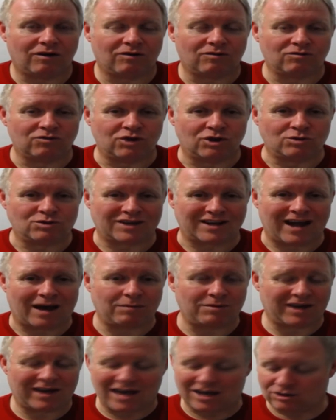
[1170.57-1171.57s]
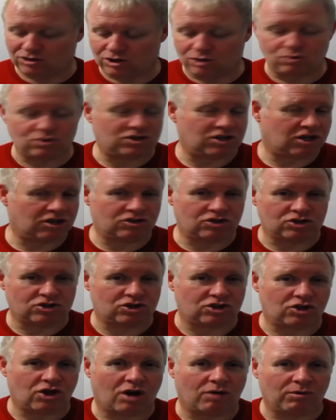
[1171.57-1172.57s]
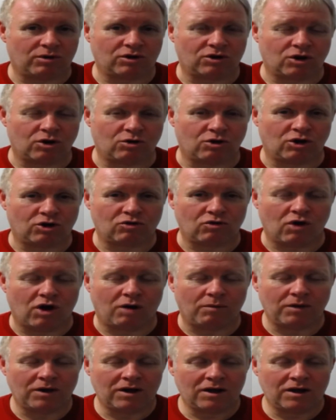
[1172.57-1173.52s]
use an app. You can use your normal Google Chrome.